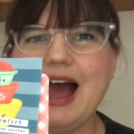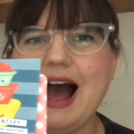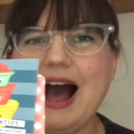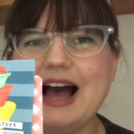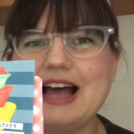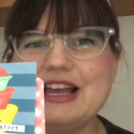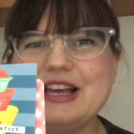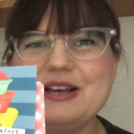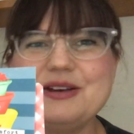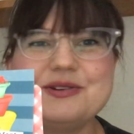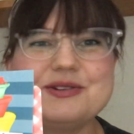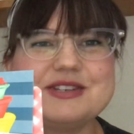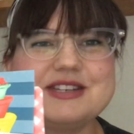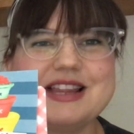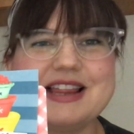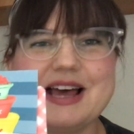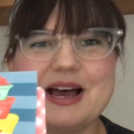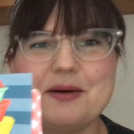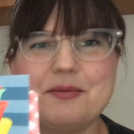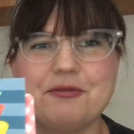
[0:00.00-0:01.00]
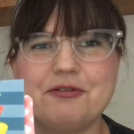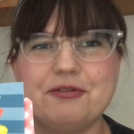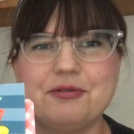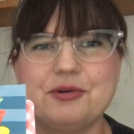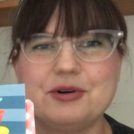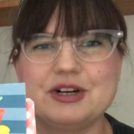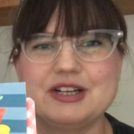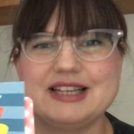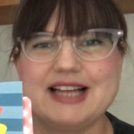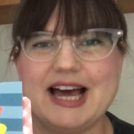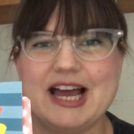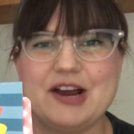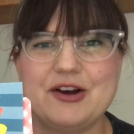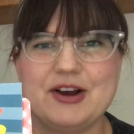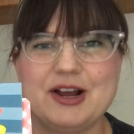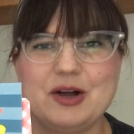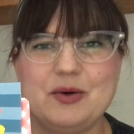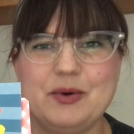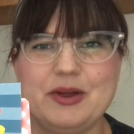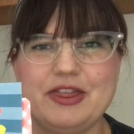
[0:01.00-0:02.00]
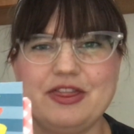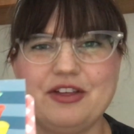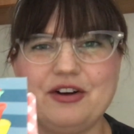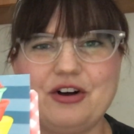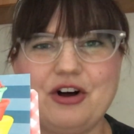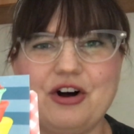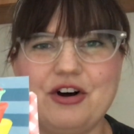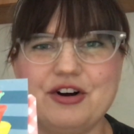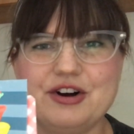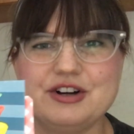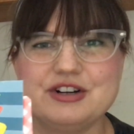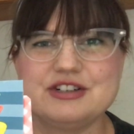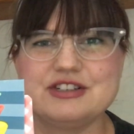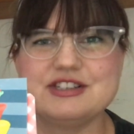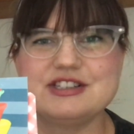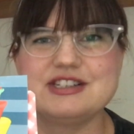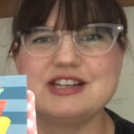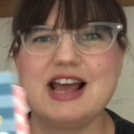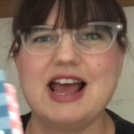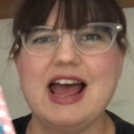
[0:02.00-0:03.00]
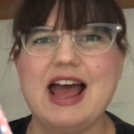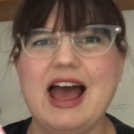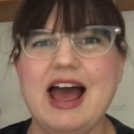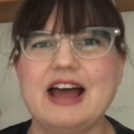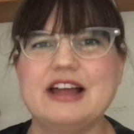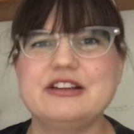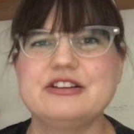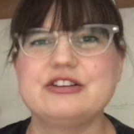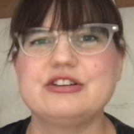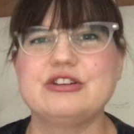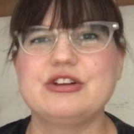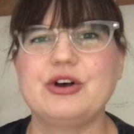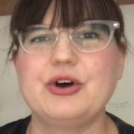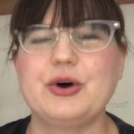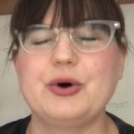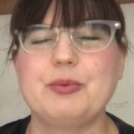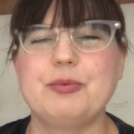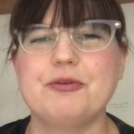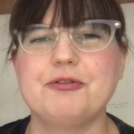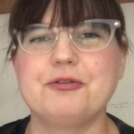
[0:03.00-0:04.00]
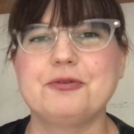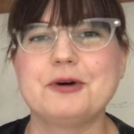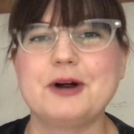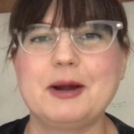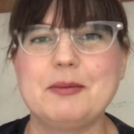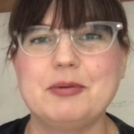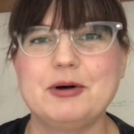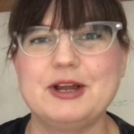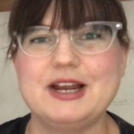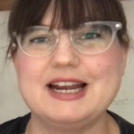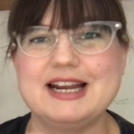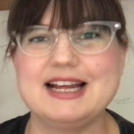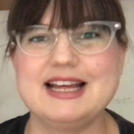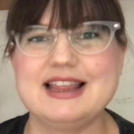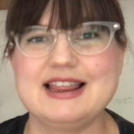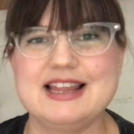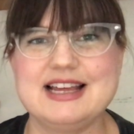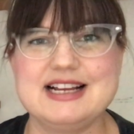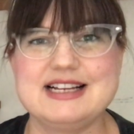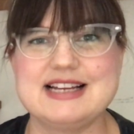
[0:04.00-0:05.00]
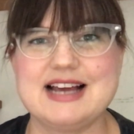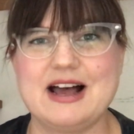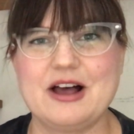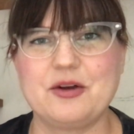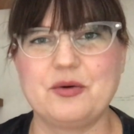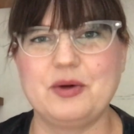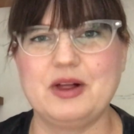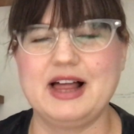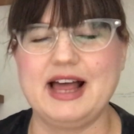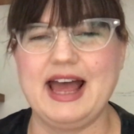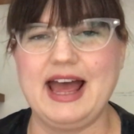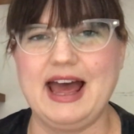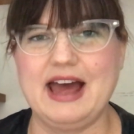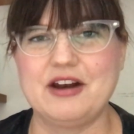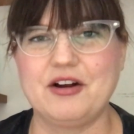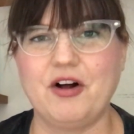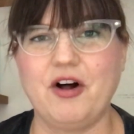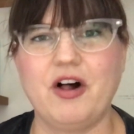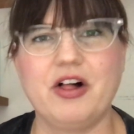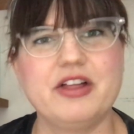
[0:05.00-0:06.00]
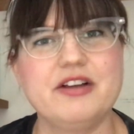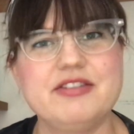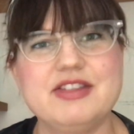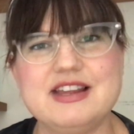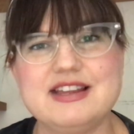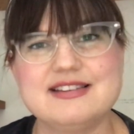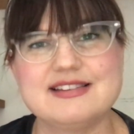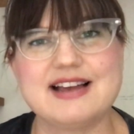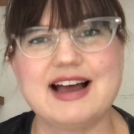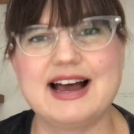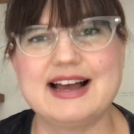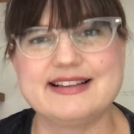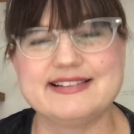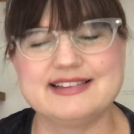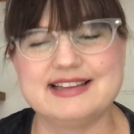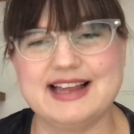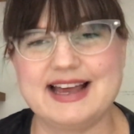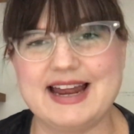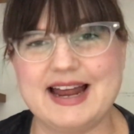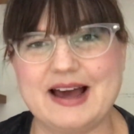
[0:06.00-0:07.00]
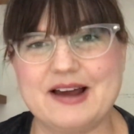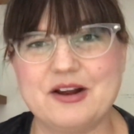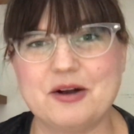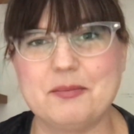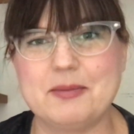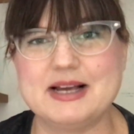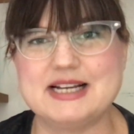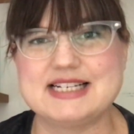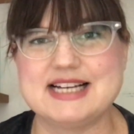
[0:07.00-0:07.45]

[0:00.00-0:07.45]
I used them for layering with the cards. And so before I put anything down, while I had all of these guys laid out on my